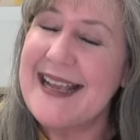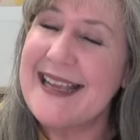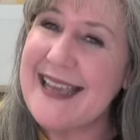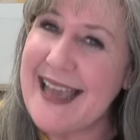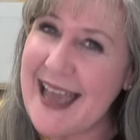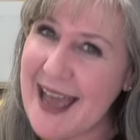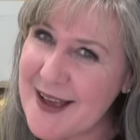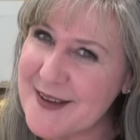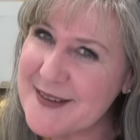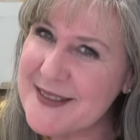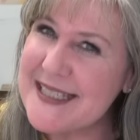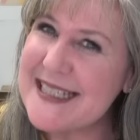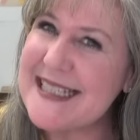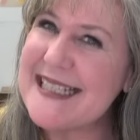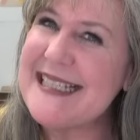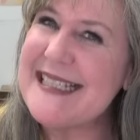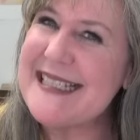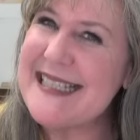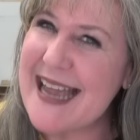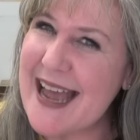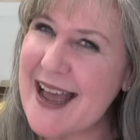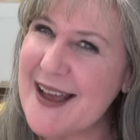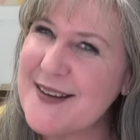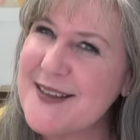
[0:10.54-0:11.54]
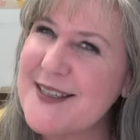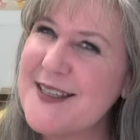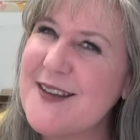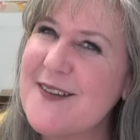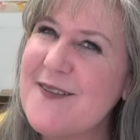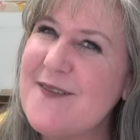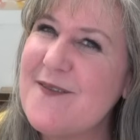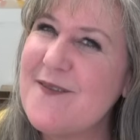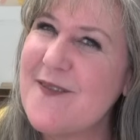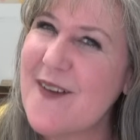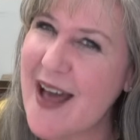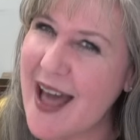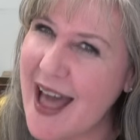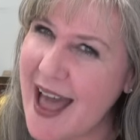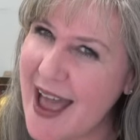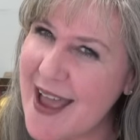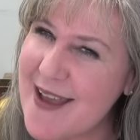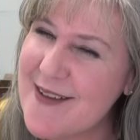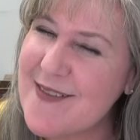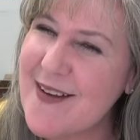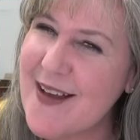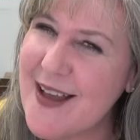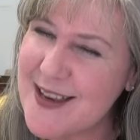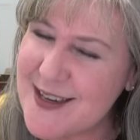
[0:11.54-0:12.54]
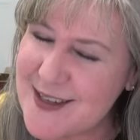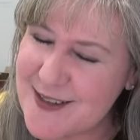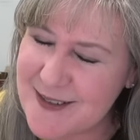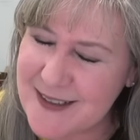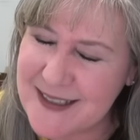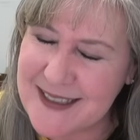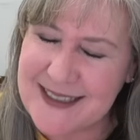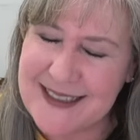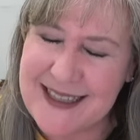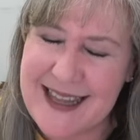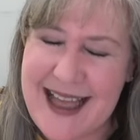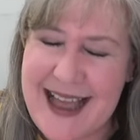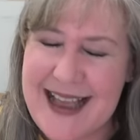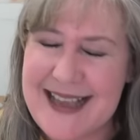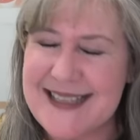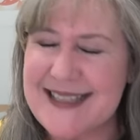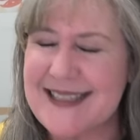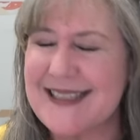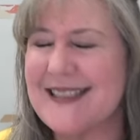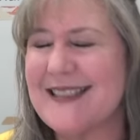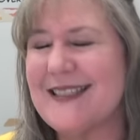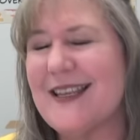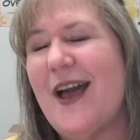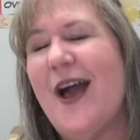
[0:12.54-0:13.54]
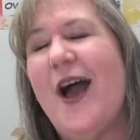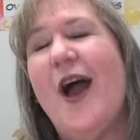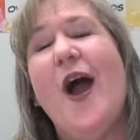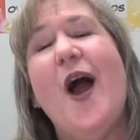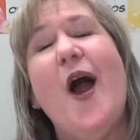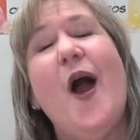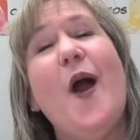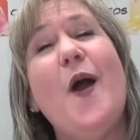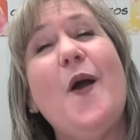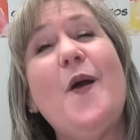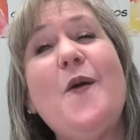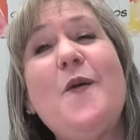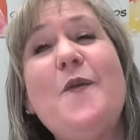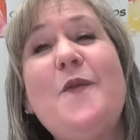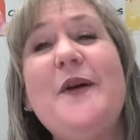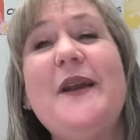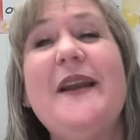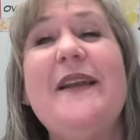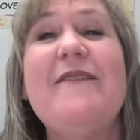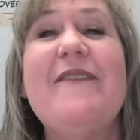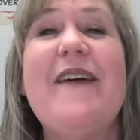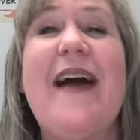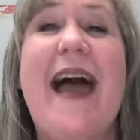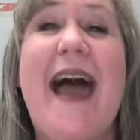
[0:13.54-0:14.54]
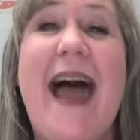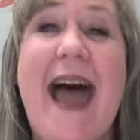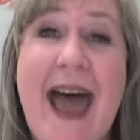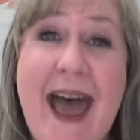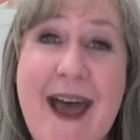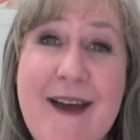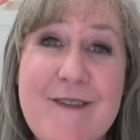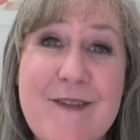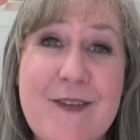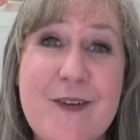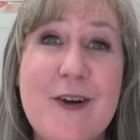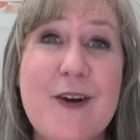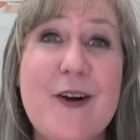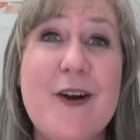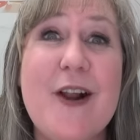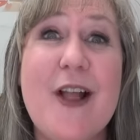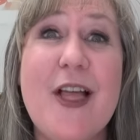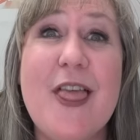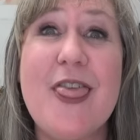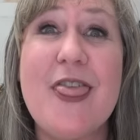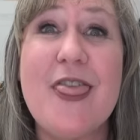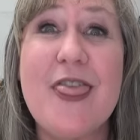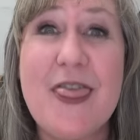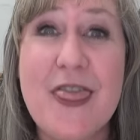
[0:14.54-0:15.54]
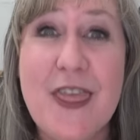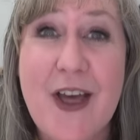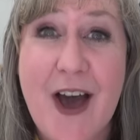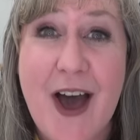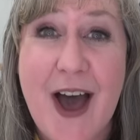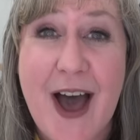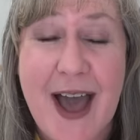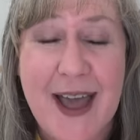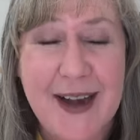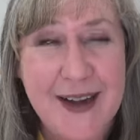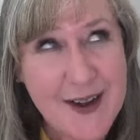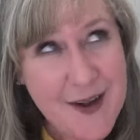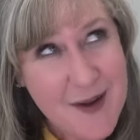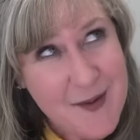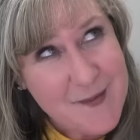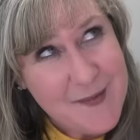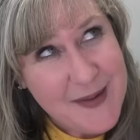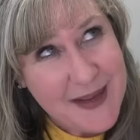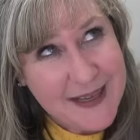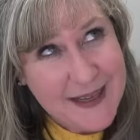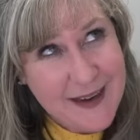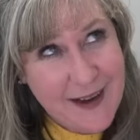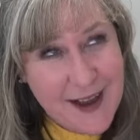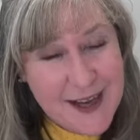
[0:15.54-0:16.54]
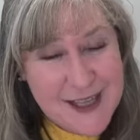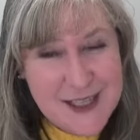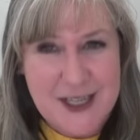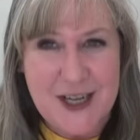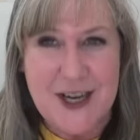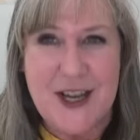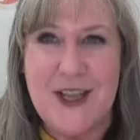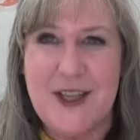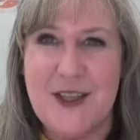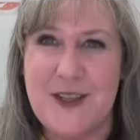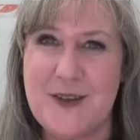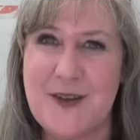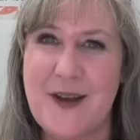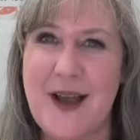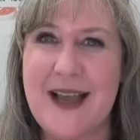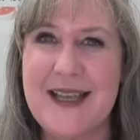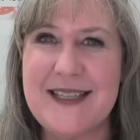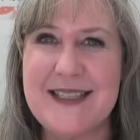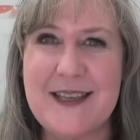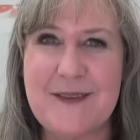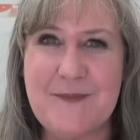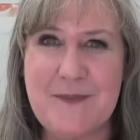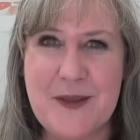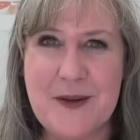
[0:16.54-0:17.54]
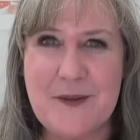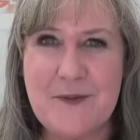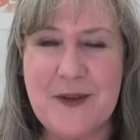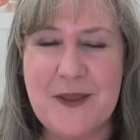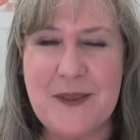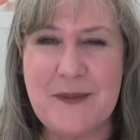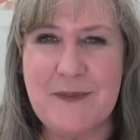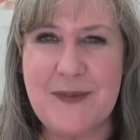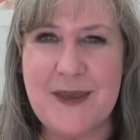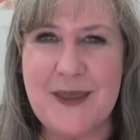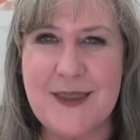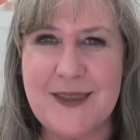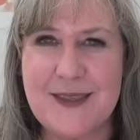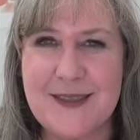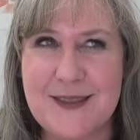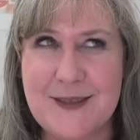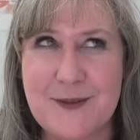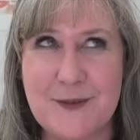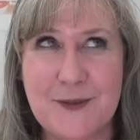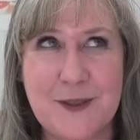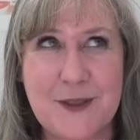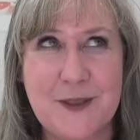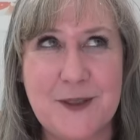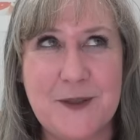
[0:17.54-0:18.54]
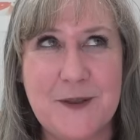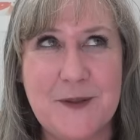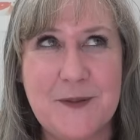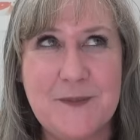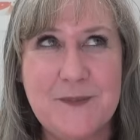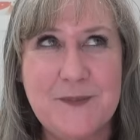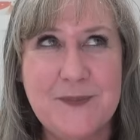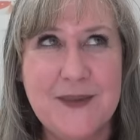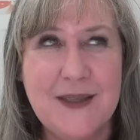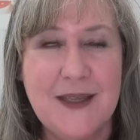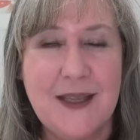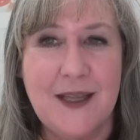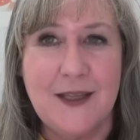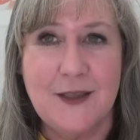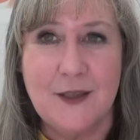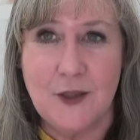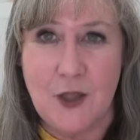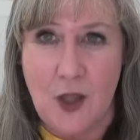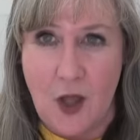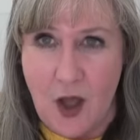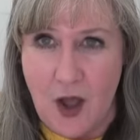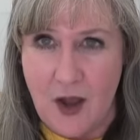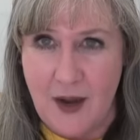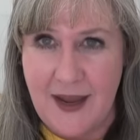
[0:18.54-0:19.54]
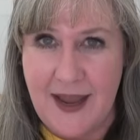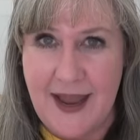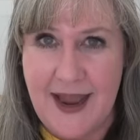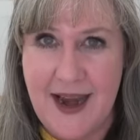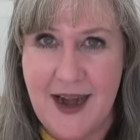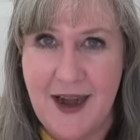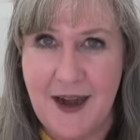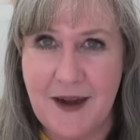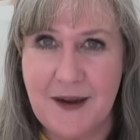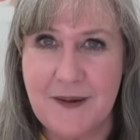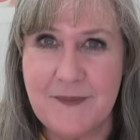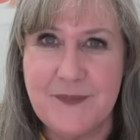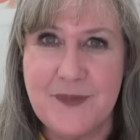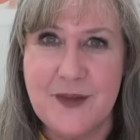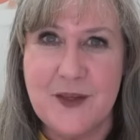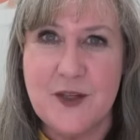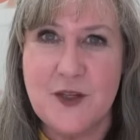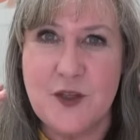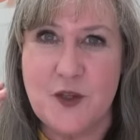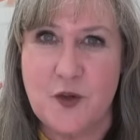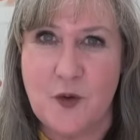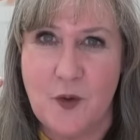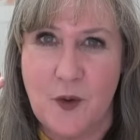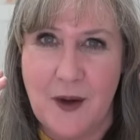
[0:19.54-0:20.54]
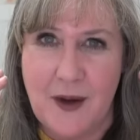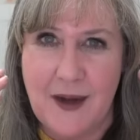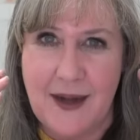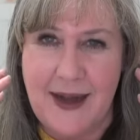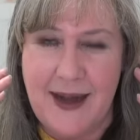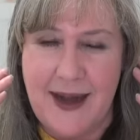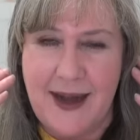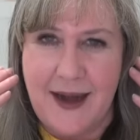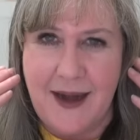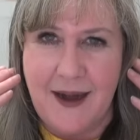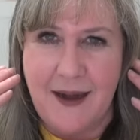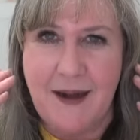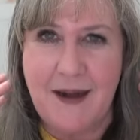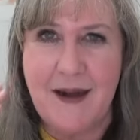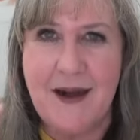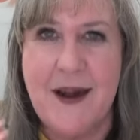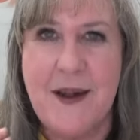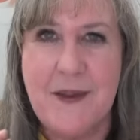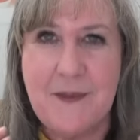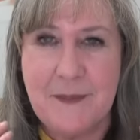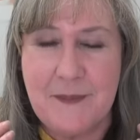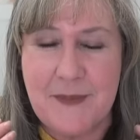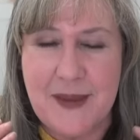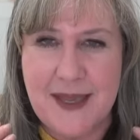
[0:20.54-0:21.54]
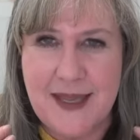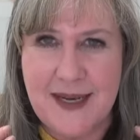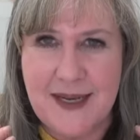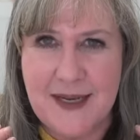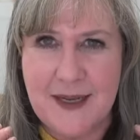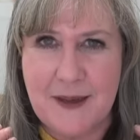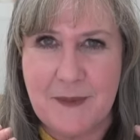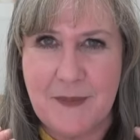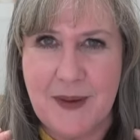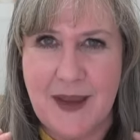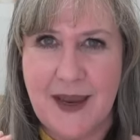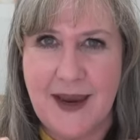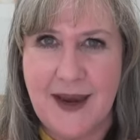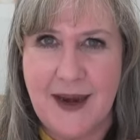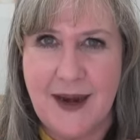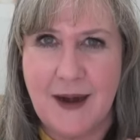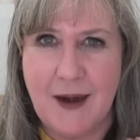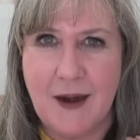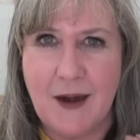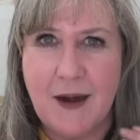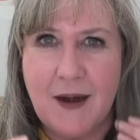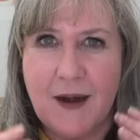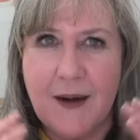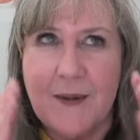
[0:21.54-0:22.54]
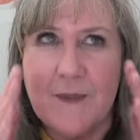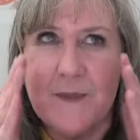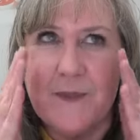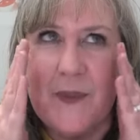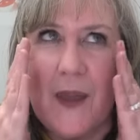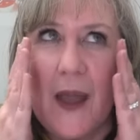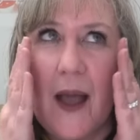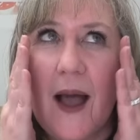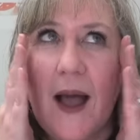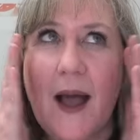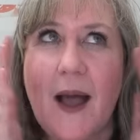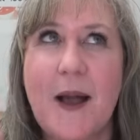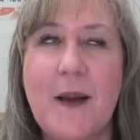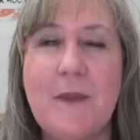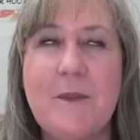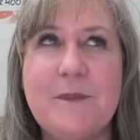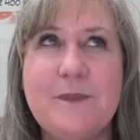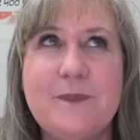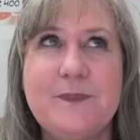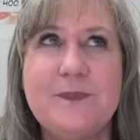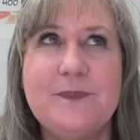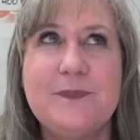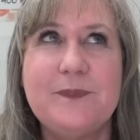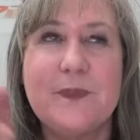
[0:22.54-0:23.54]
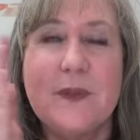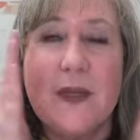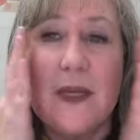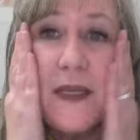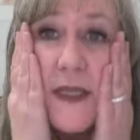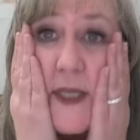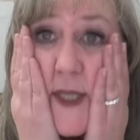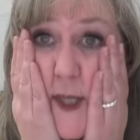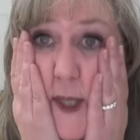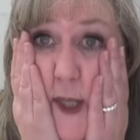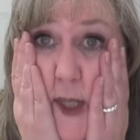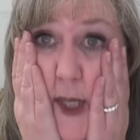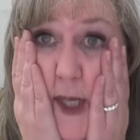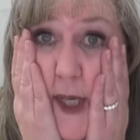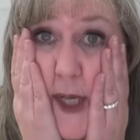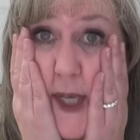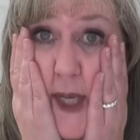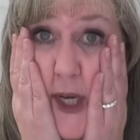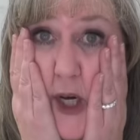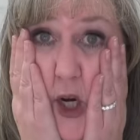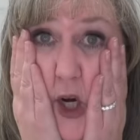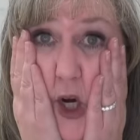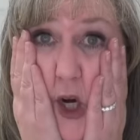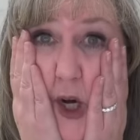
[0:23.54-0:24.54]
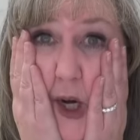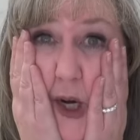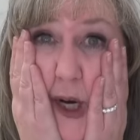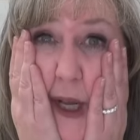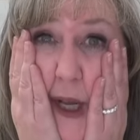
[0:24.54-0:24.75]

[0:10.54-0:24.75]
counting down to 500 classes. Who would have ever thought? Oh my gosh, you guys have been with me through long hair, short hair, medium hair, um, skinnier.